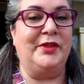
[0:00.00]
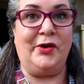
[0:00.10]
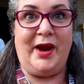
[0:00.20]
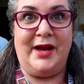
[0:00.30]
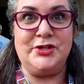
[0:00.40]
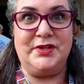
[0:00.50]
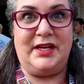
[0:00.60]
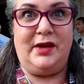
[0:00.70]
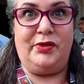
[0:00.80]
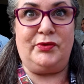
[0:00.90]
There are
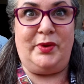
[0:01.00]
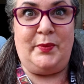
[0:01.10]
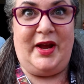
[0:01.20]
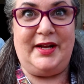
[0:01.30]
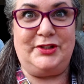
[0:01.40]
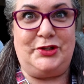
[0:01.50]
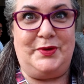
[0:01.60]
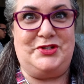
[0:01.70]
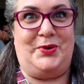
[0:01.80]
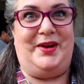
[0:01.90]
actually 3 ways to
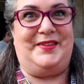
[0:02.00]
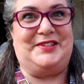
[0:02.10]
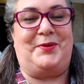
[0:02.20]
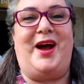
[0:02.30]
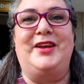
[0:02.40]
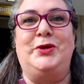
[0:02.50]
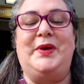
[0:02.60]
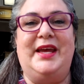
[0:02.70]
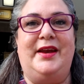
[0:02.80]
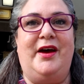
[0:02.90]
enjoy this ride. You
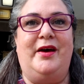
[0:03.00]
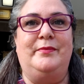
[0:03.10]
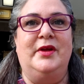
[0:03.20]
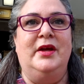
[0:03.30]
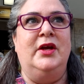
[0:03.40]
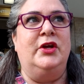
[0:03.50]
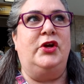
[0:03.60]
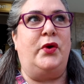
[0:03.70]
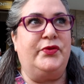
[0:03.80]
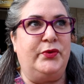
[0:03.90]
can
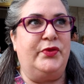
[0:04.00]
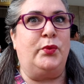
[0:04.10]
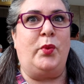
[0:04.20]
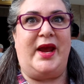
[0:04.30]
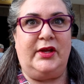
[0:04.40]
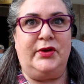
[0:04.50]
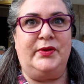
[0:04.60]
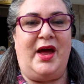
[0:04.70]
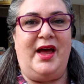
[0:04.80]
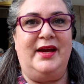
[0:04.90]
go through the regular
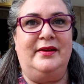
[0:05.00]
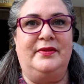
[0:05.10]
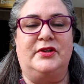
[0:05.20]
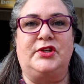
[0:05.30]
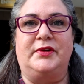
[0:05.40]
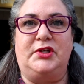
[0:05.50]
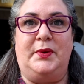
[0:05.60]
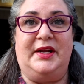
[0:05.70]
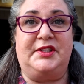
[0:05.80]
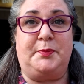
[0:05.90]
line. There's also
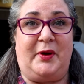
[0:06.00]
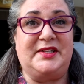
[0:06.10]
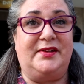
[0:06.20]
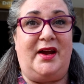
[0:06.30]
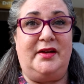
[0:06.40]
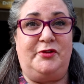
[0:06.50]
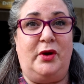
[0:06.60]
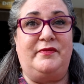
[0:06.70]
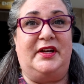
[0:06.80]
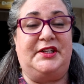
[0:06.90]
an express line if you
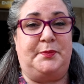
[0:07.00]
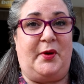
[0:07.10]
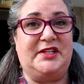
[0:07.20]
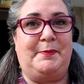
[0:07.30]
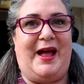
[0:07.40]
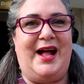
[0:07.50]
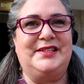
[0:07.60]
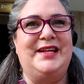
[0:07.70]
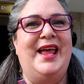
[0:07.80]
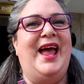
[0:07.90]
have an express pass,
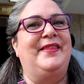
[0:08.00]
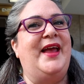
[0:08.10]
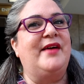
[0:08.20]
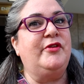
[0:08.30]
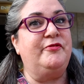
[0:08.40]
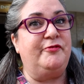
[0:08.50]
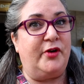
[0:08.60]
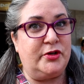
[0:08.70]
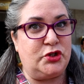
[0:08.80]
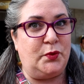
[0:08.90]
and they have a
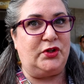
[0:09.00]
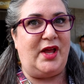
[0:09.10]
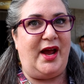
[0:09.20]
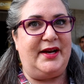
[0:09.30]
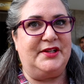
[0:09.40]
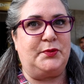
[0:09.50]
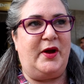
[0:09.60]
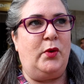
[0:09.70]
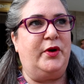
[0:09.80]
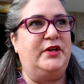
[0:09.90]
virtual line as
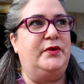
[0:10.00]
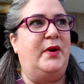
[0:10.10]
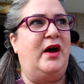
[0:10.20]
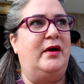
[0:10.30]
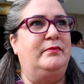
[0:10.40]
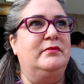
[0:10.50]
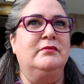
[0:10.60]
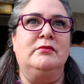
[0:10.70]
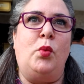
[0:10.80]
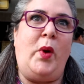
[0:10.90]
well where you
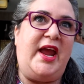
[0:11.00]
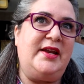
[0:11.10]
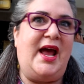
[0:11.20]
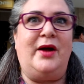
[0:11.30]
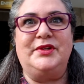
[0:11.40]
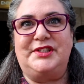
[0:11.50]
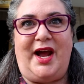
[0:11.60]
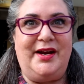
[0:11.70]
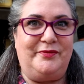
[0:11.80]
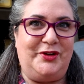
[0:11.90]
wait
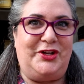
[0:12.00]
outside of the